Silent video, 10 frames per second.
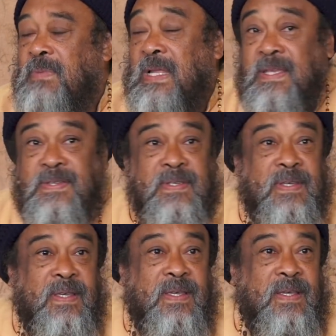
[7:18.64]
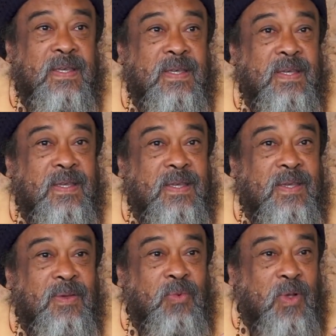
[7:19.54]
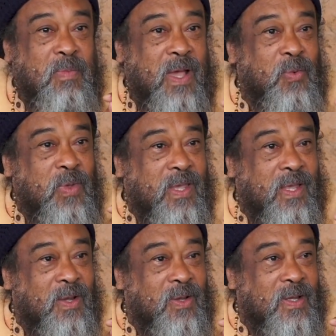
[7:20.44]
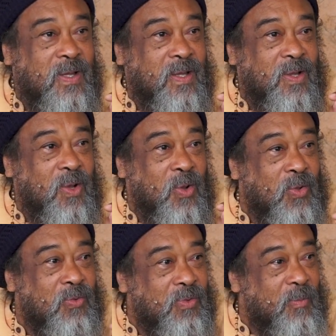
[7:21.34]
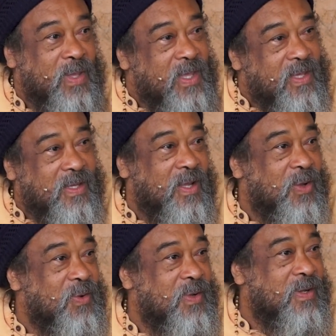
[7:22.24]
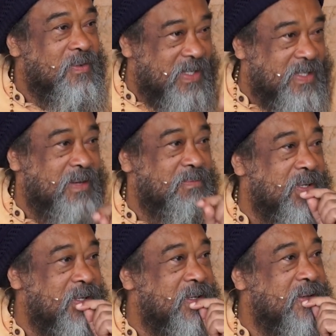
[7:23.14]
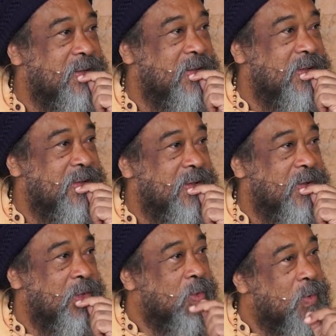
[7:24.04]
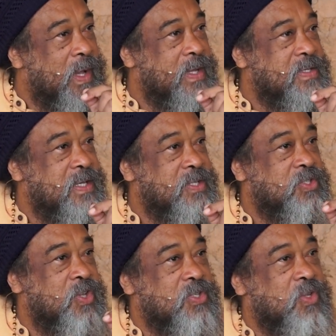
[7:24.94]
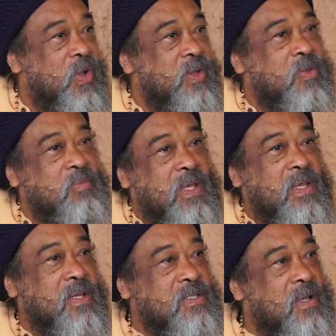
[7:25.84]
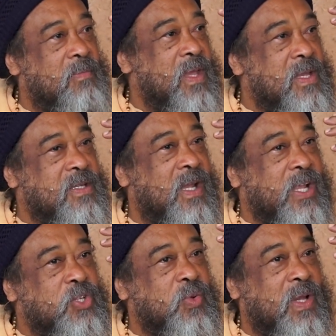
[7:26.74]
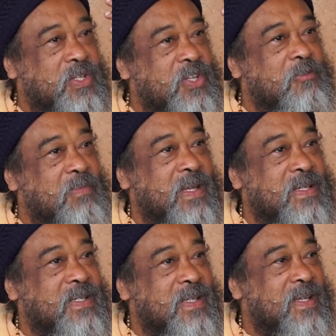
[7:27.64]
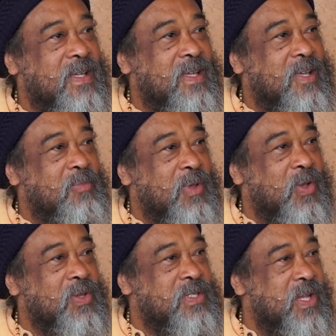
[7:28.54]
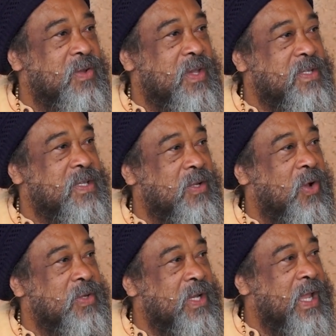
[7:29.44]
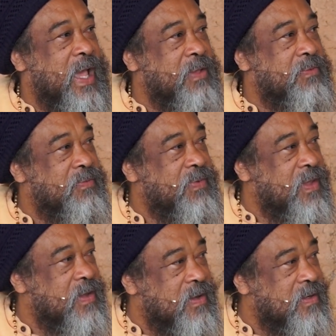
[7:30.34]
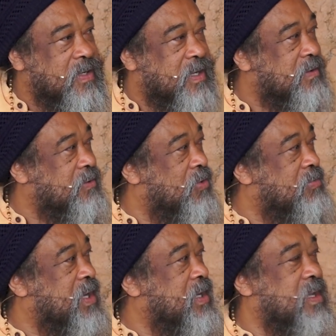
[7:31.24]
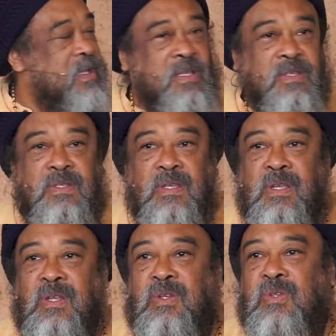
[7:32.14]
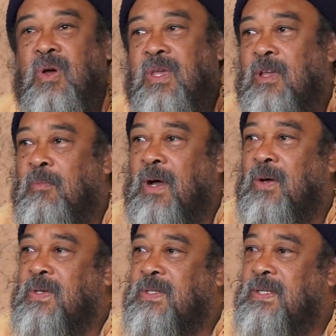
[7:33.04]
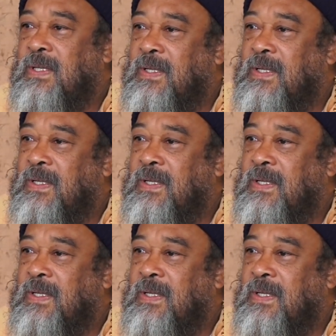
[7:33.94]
place whereby we can look from here now, what happened. Otherwise, it's just going to be some intellectual achievement because there is an underlying fear that nobody is talking about.